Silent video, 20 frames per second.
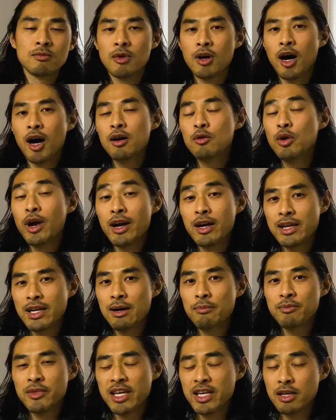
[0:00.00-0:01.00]
Already I'm
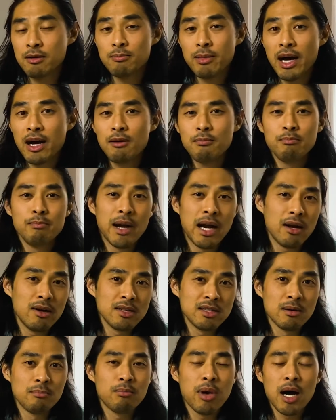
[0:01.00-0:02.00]
thinking about berries
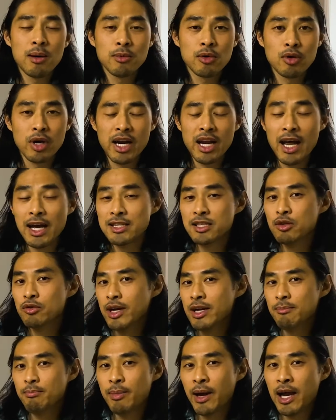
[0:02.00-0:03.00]
and pomegranate as
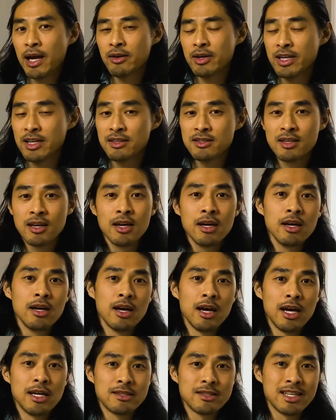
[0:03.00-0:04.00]
great pairings.
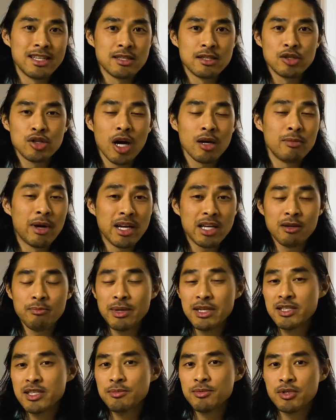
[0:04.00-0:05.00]
And since strawberry can be
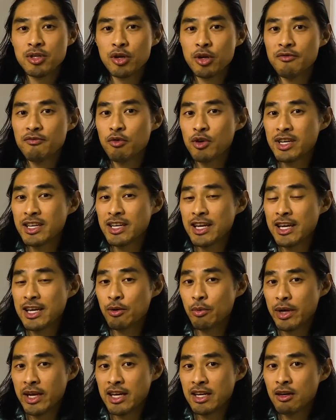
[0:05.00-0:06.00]
substituted for
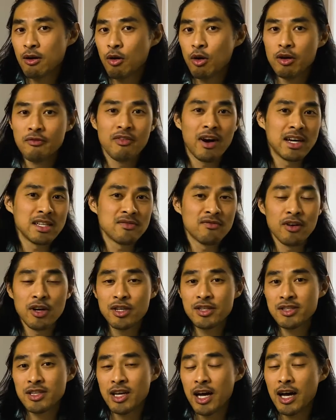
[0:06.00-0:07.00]
kiwi or vice
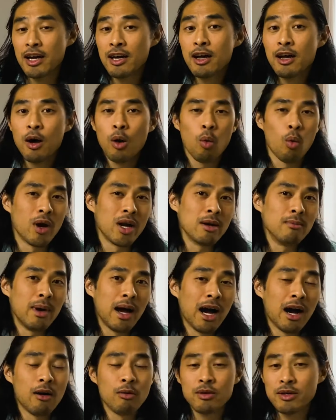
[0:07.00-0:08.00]
versa, what
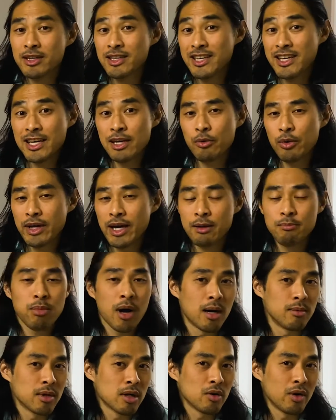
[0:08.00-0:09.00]
about kiwi and
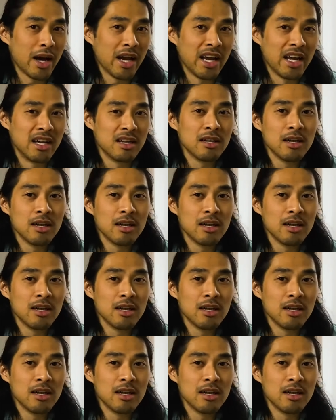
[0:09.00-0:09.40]
pomegranate?